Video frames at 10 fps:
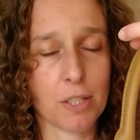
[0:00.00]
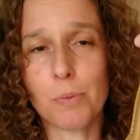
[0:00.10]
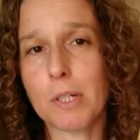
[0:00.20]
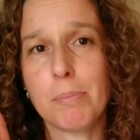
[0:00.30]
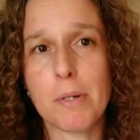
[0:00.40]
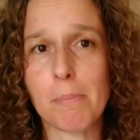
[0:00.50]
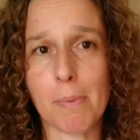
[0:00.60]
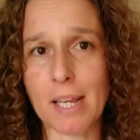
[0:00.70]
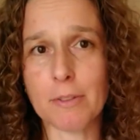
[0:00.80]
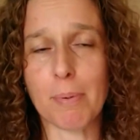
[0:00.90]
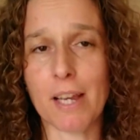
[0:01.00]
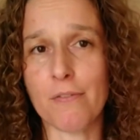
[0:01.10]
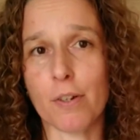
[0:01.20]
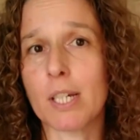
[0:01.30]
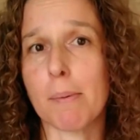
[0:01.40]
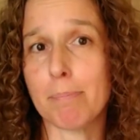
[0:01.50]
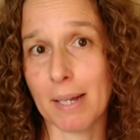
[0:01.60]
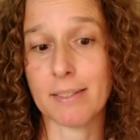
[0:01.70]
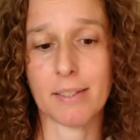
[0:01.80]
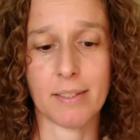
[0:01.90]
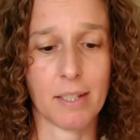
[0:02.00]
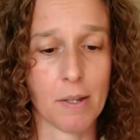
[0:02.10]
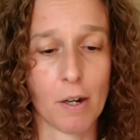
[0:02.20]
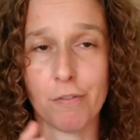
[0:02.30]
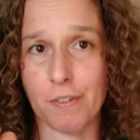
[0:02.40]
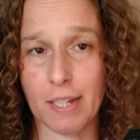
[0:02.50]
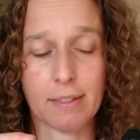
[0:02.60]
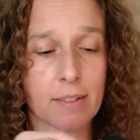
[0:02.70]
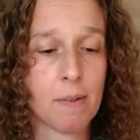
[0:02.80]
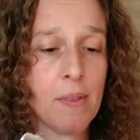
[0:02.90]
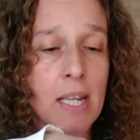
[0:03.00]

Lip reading: you will be amazed by the capacity of it.